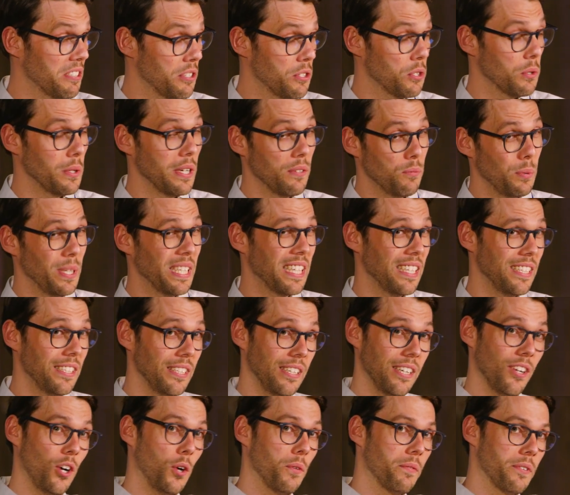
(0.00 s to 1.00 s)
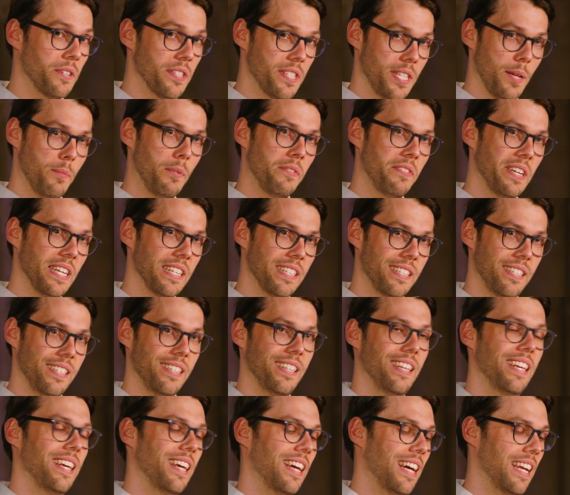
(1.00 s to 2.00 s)
So if we can offer some of it
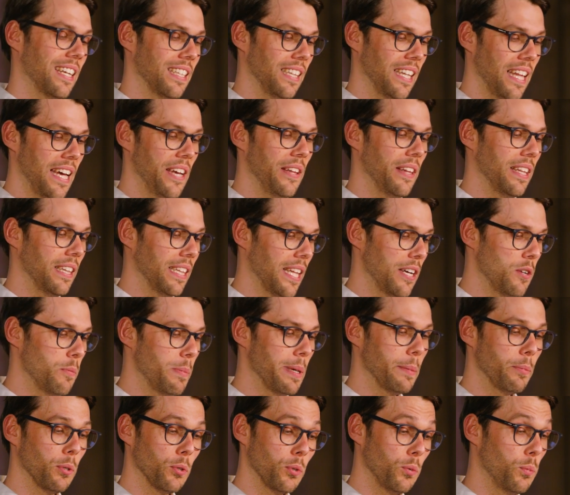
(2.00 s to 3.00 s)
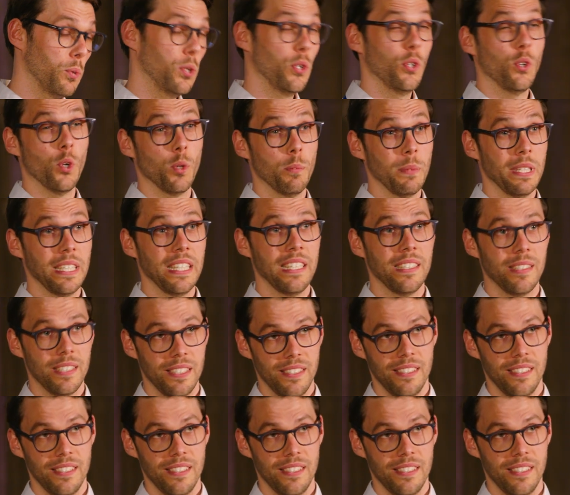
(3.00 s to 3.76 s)
and allow people who wouldn't normally